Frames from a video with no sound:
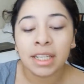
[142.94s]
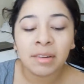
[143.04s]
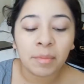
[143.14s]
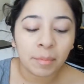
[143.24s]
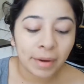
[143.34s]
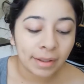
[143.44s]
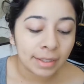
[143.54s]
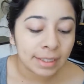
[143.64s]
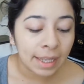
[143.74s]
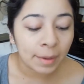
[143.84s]
Deep by the
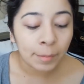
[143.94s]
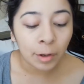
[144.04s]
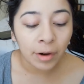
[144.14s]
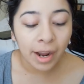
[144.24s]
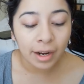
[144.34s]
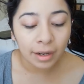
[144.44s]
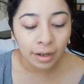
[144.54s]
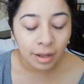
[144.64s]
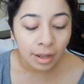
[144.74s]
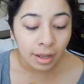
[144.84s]
same Lorac
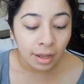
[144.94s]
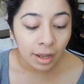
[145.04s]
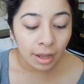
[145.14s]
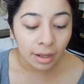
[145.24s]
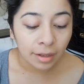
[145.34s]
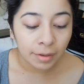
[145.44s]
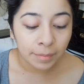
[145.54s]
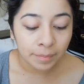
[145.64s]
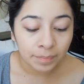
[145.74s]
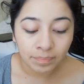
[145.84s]

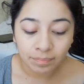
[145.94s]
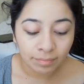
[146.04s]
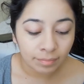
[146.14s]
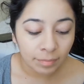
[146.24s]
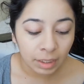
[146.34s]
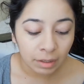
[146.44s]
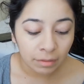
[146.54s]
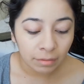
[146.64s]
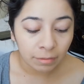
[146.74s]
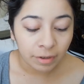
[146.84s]
um,
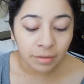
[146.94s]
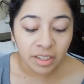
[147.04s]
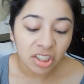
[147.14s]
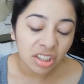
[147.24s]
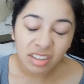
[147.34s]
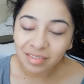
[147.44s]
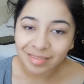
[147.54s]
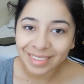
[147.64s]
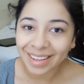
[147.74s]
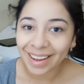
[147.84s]
foundation.
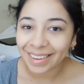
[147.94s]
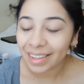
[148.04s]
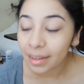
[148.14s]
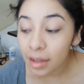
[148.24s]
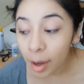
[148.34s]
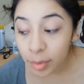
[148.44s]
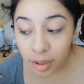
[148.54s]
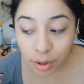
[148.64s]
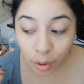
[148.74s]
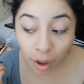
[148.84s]
Yeah, I'm
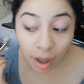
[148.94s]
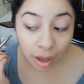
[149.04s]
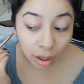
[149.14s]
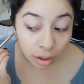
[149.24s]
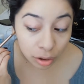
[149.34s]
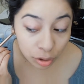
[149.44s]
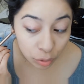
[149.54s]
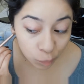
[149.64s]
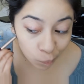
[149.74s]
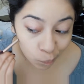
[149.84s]
just gonna go ahead and just